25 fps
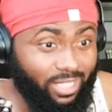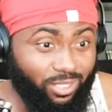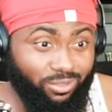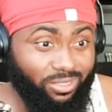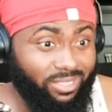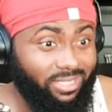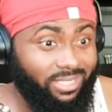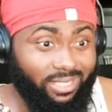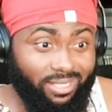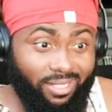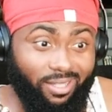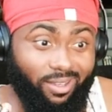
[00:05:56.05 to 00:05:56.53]
You
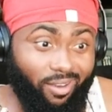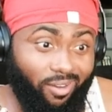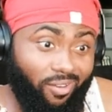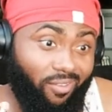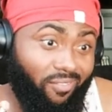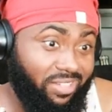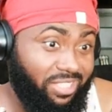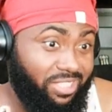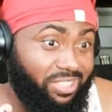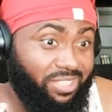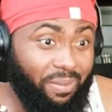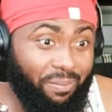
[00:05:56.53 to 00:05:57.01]
selling all
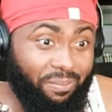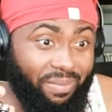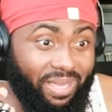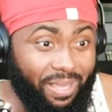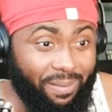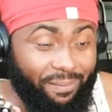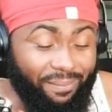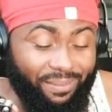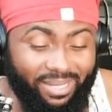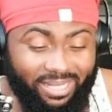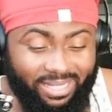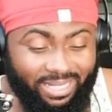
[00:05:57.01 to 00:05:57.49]
this to
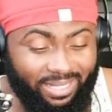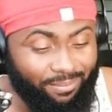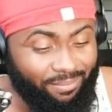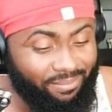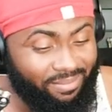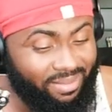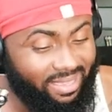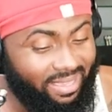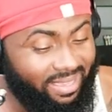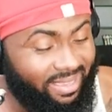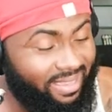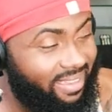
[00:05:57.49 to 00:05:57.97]
make money,
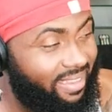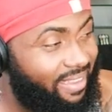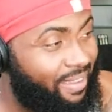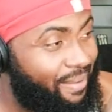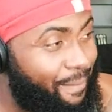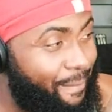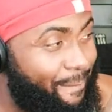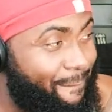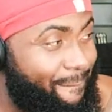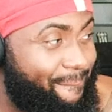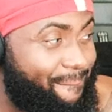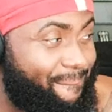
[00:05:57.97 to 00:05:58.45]

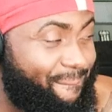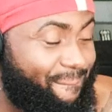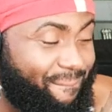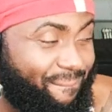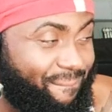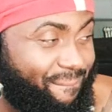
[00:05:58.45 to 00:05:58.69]
man.